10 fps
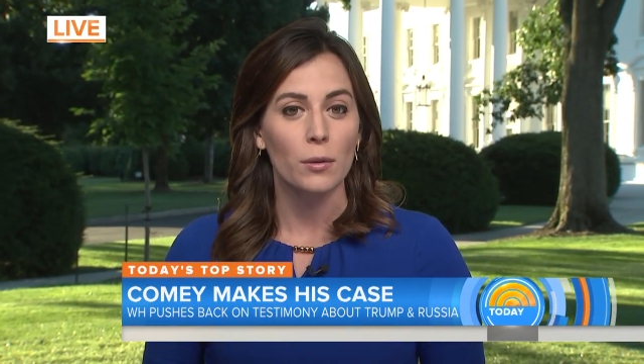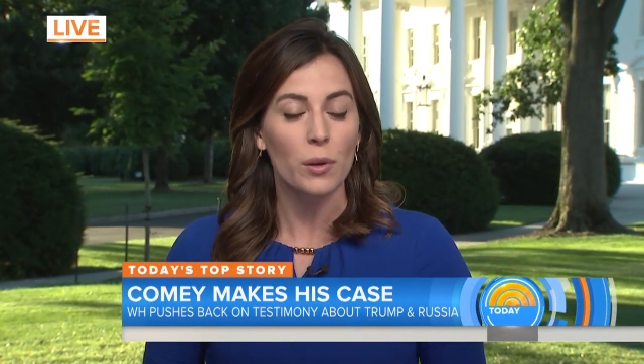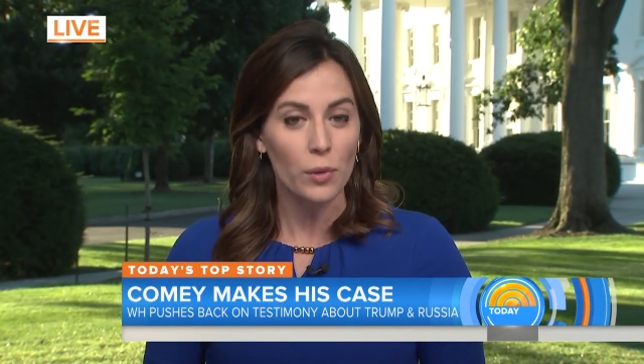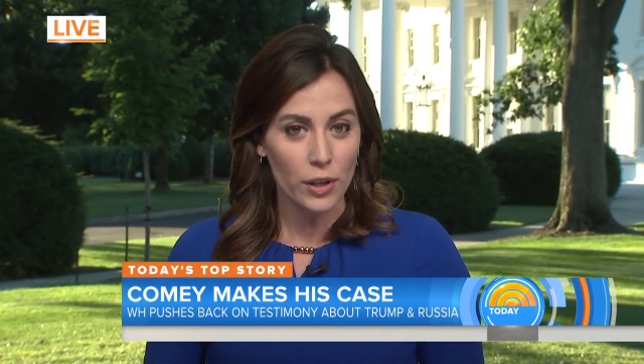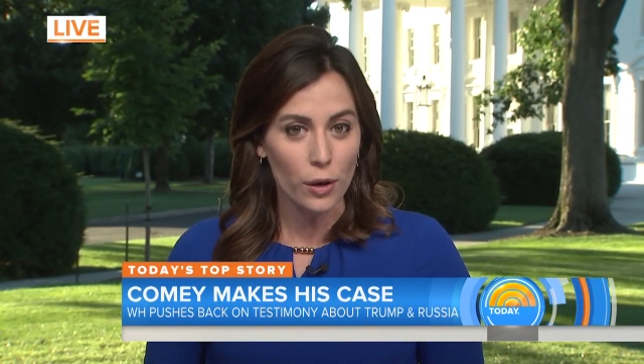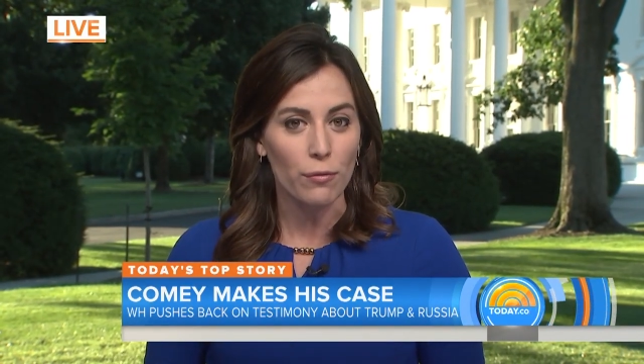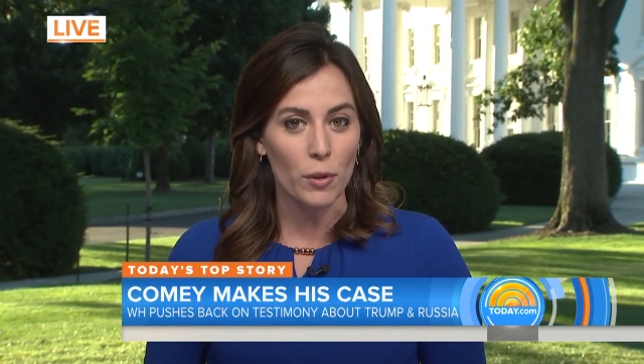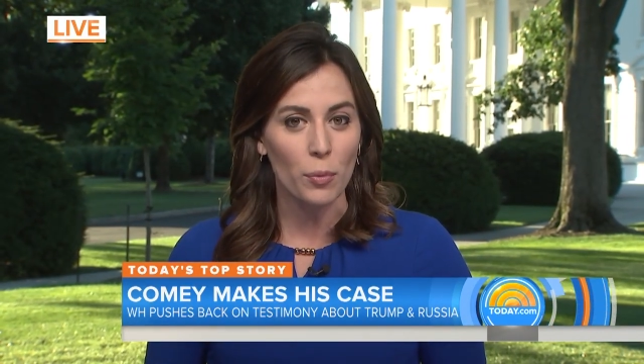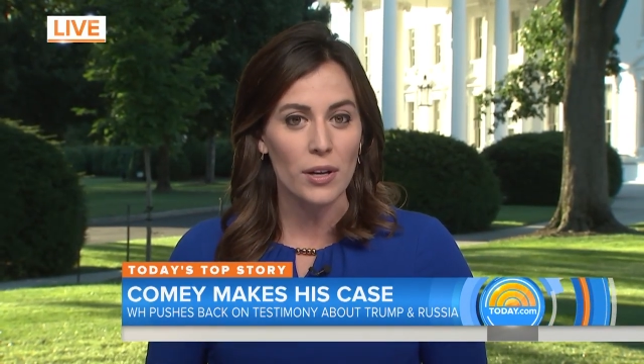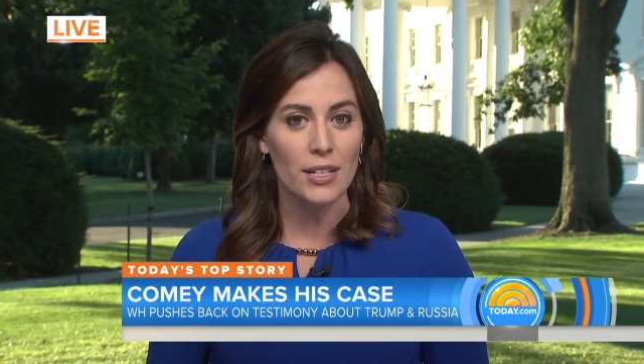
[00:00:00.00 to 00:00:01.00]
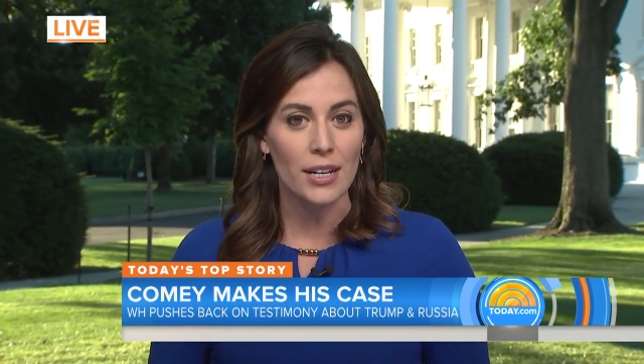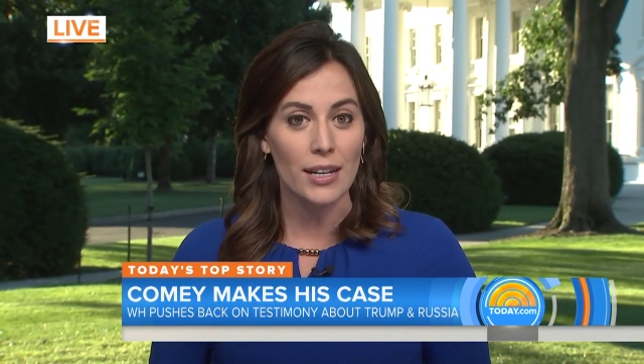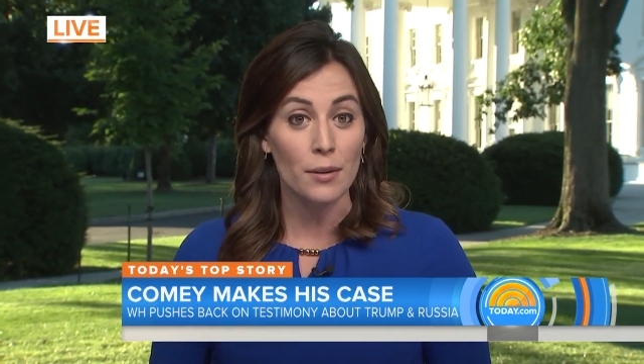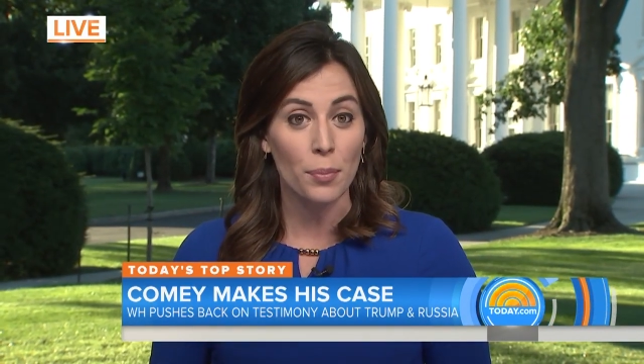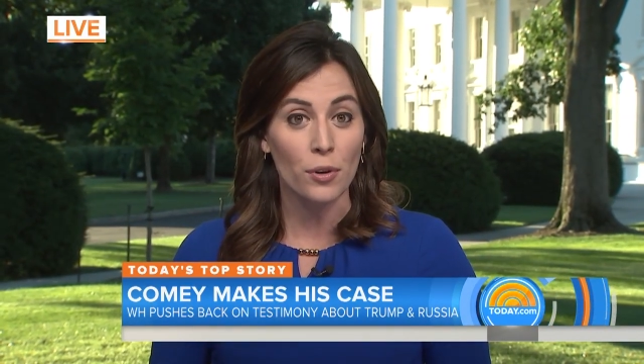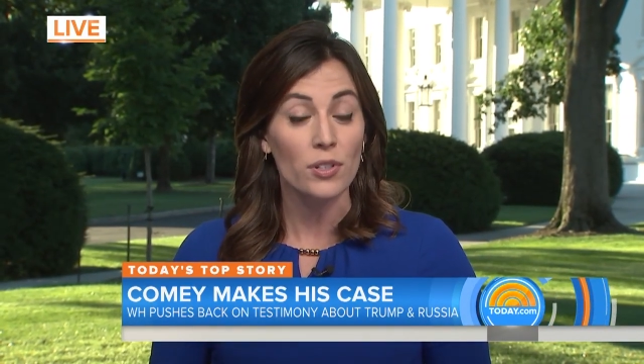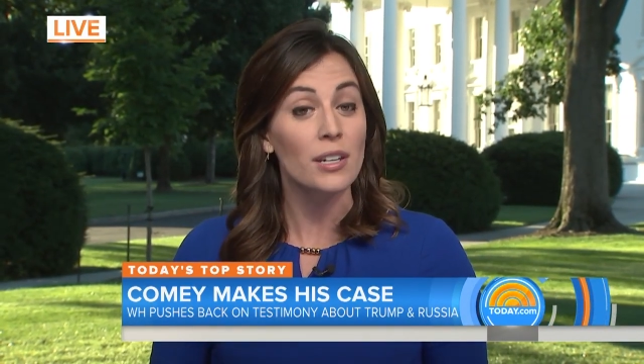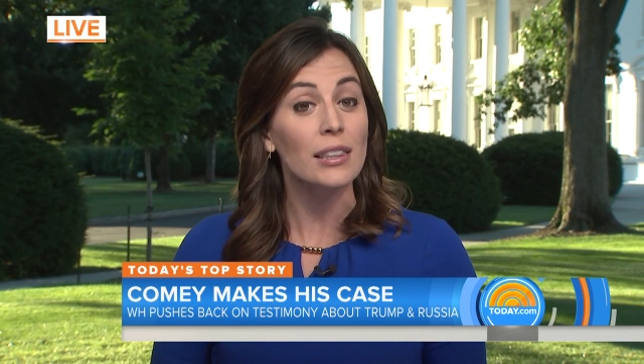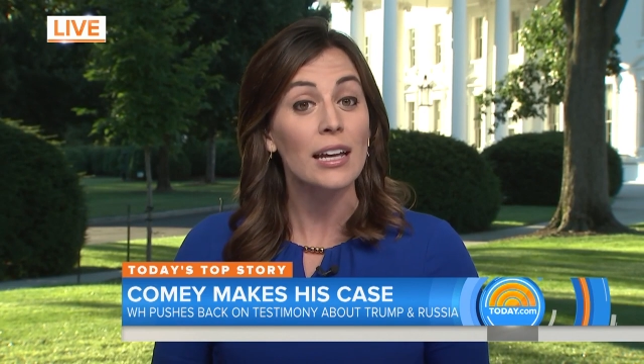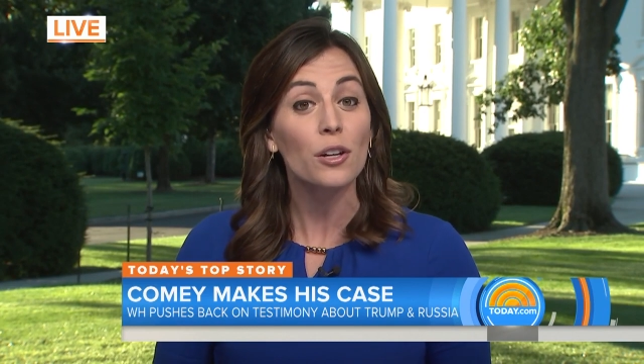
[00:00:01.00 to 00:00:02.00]
We will hear from the president in
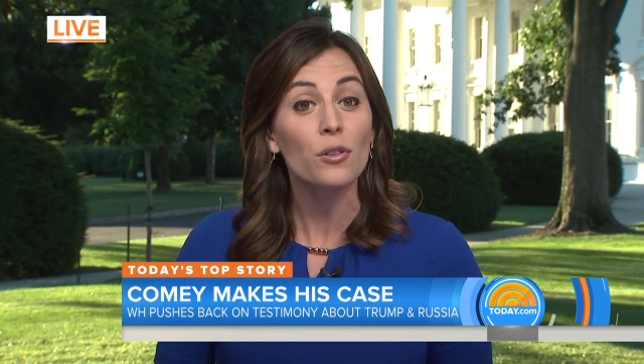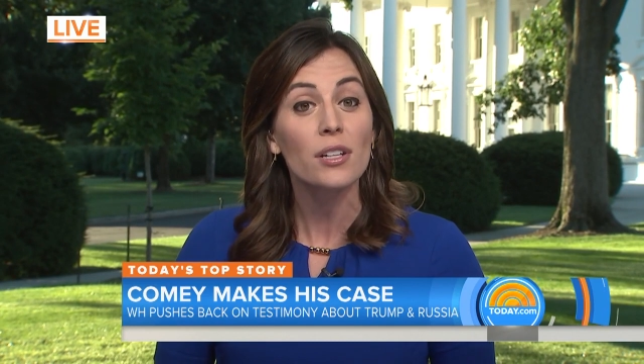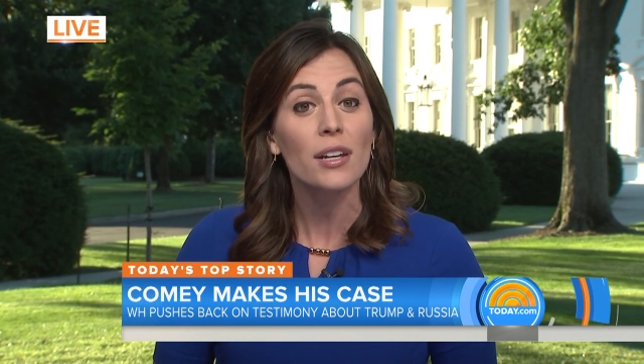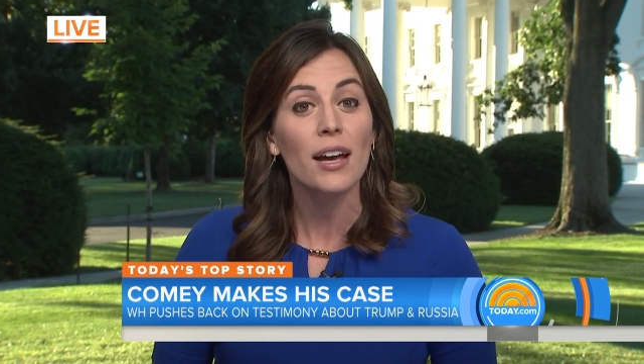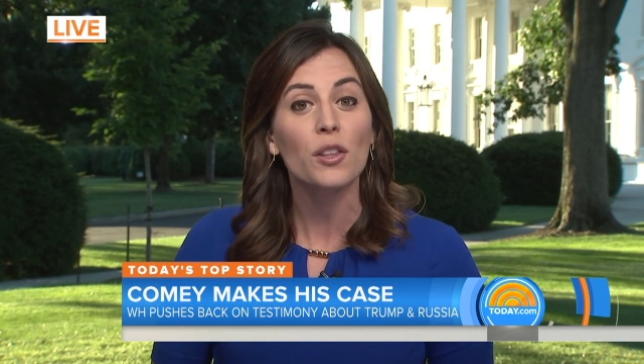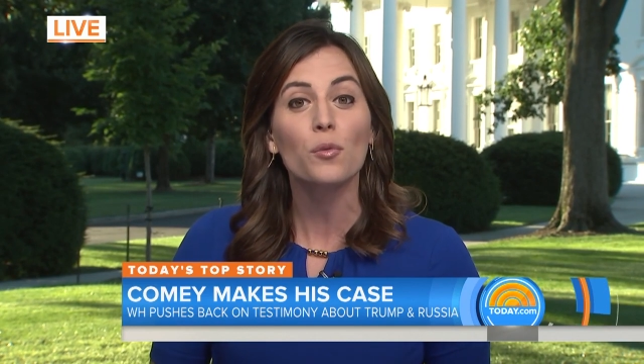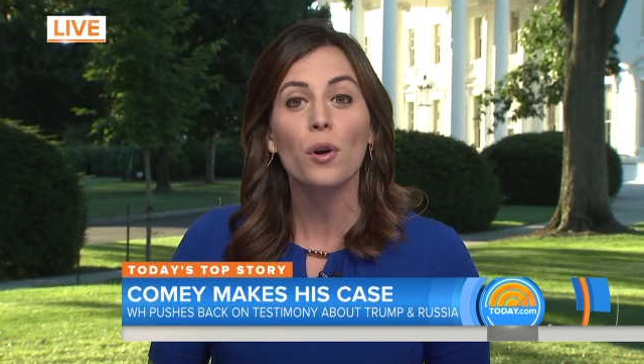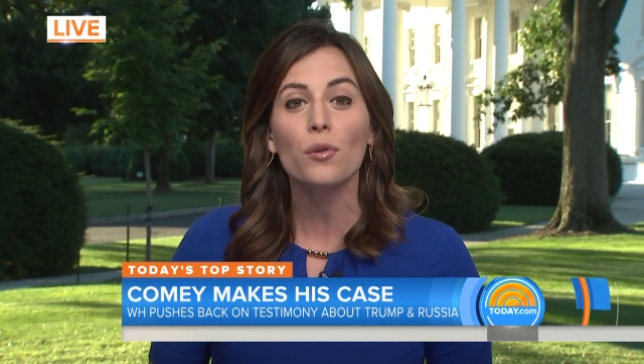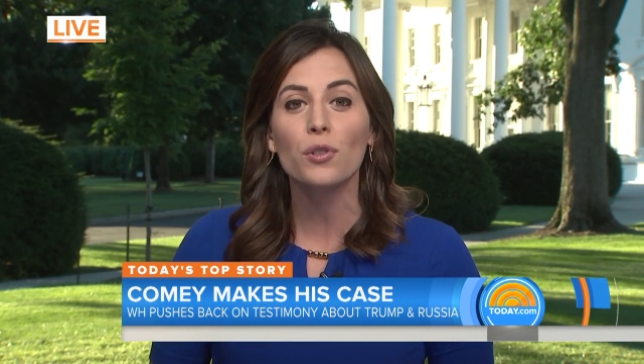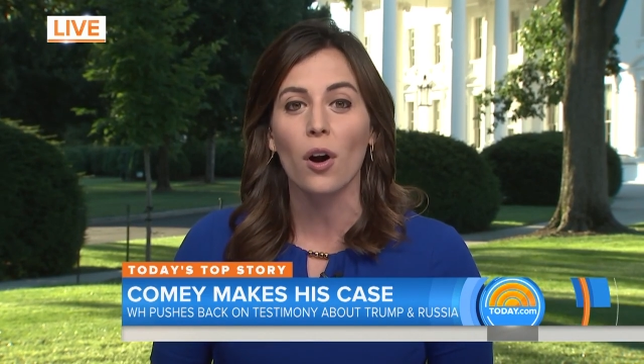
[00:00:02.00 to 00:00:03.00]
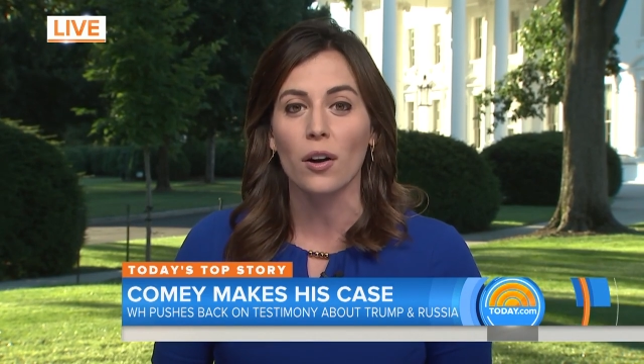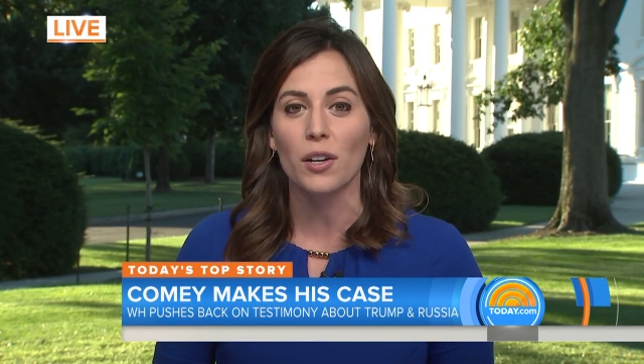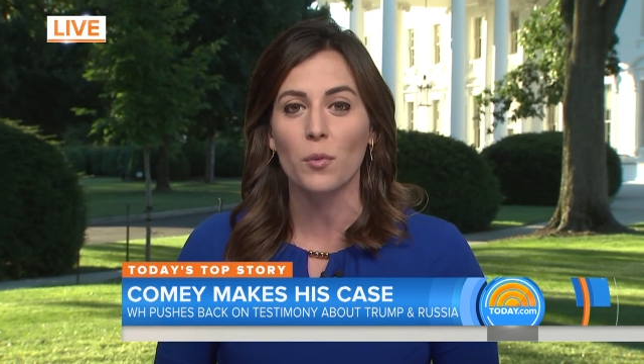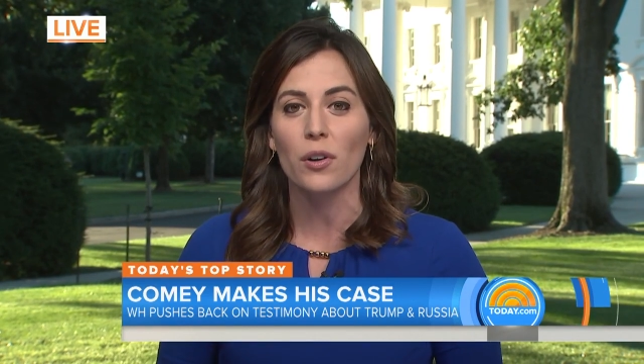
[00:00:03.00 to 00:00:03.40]
person later today in the Rose Garden,